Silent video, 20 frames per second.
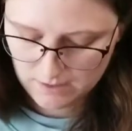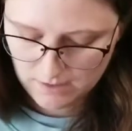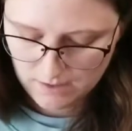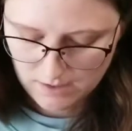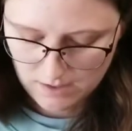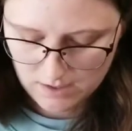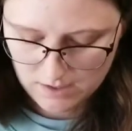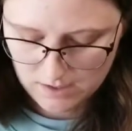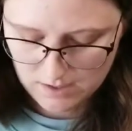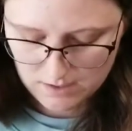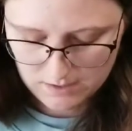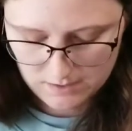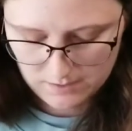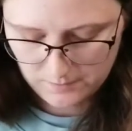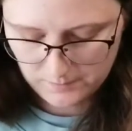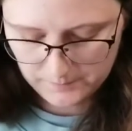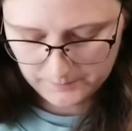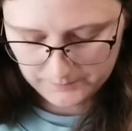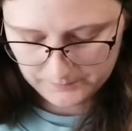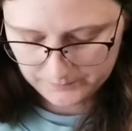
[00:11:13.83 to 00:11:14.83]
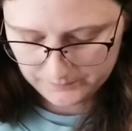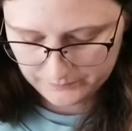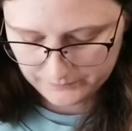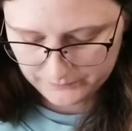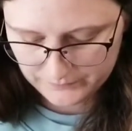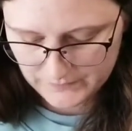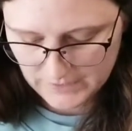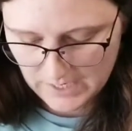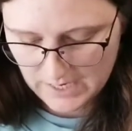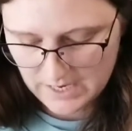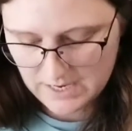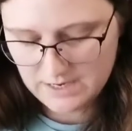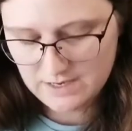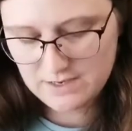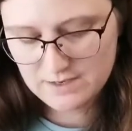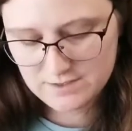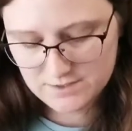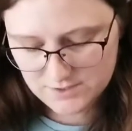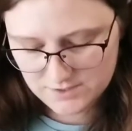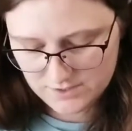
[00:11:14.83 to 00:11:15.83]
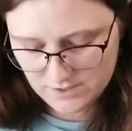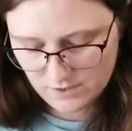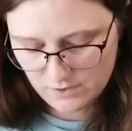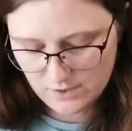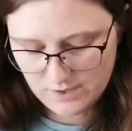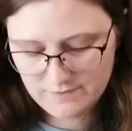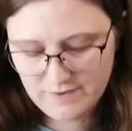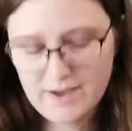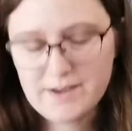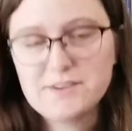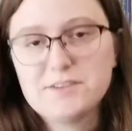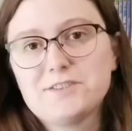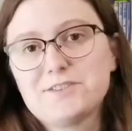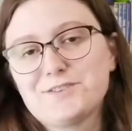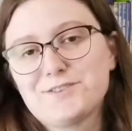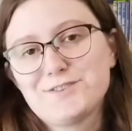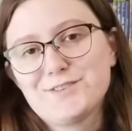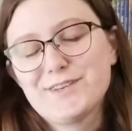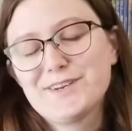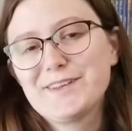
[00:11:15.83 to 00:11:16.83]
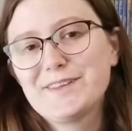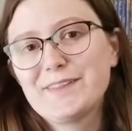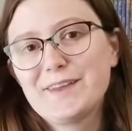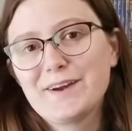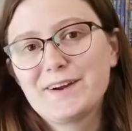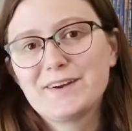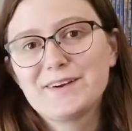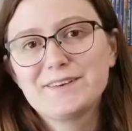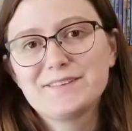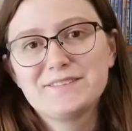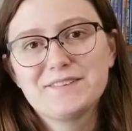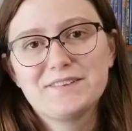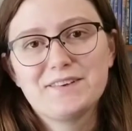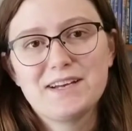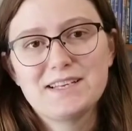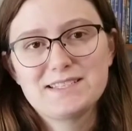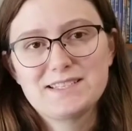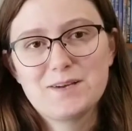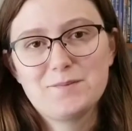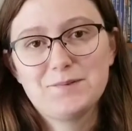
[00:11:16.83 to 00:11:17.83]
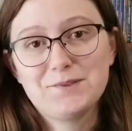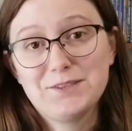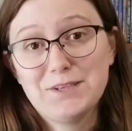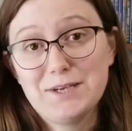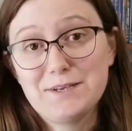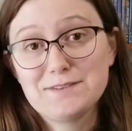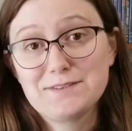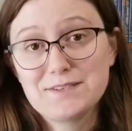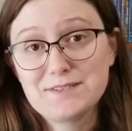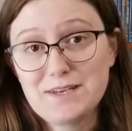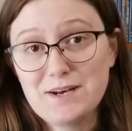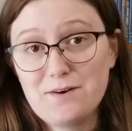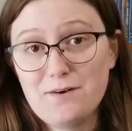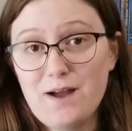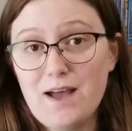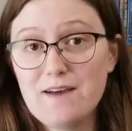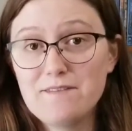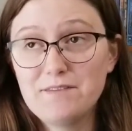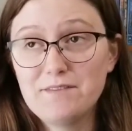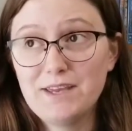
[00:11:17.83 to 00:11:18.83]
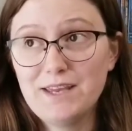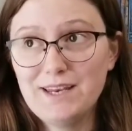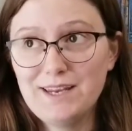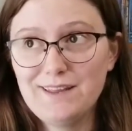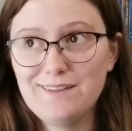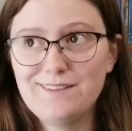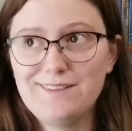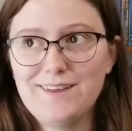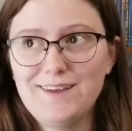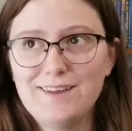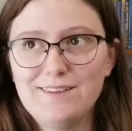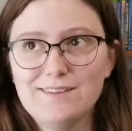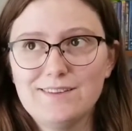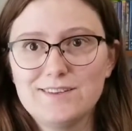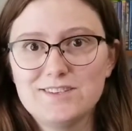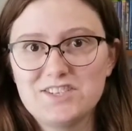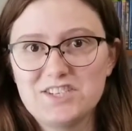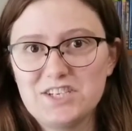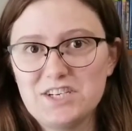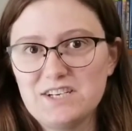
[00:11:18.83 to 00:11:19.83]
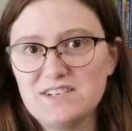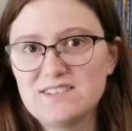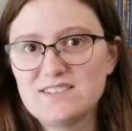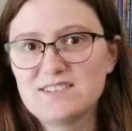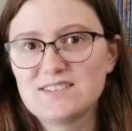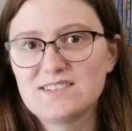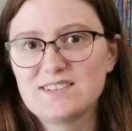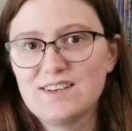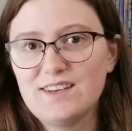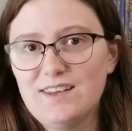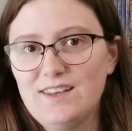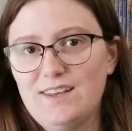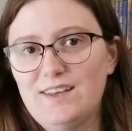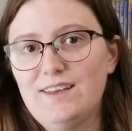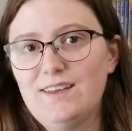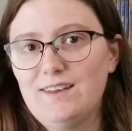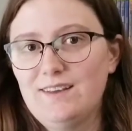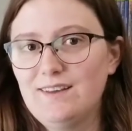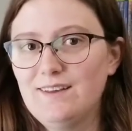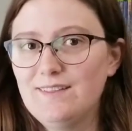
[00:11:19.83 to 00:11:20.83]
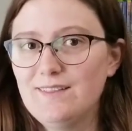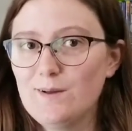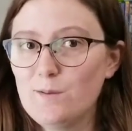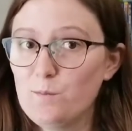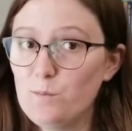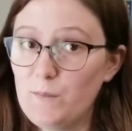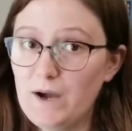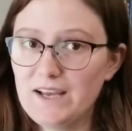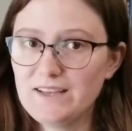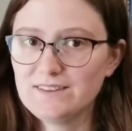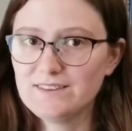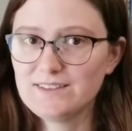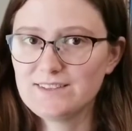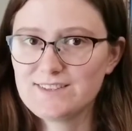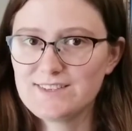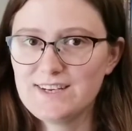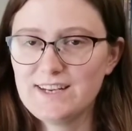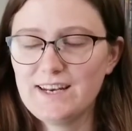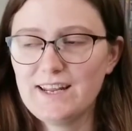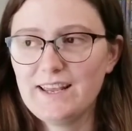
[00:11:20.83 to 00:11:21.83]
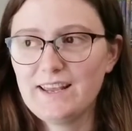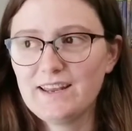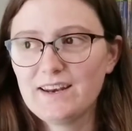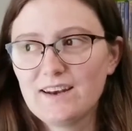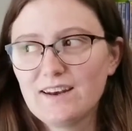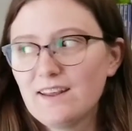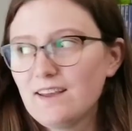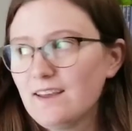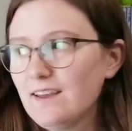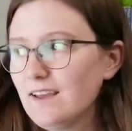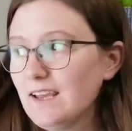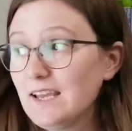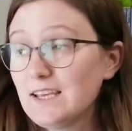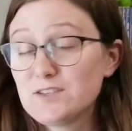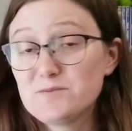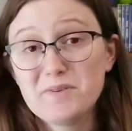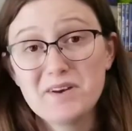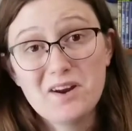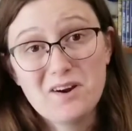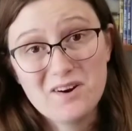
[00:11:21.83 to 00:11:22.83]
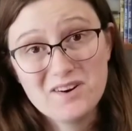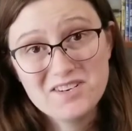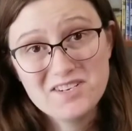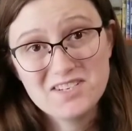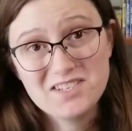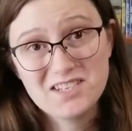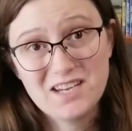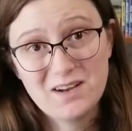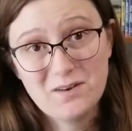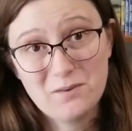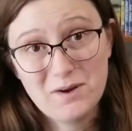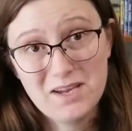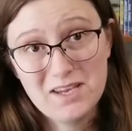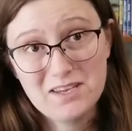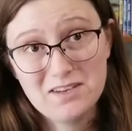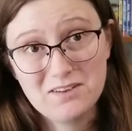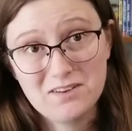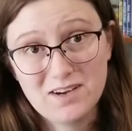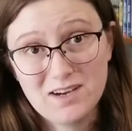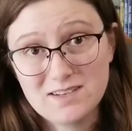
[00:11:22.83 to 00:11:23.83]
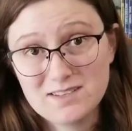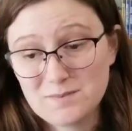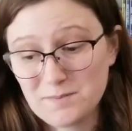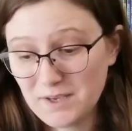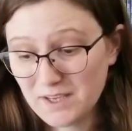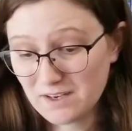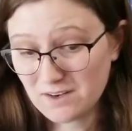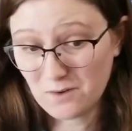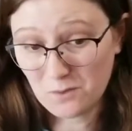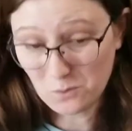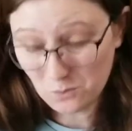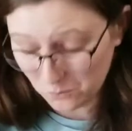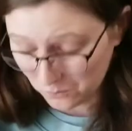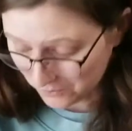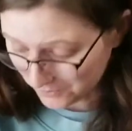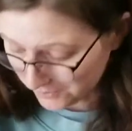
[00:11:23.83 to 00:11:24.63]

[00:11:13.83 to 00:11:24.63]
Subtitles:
And so I've had to just sit in there the last couple days because I don't have anything that's just the mindless knitting, and it's been hard to stay awake, you guys. I'm getting old.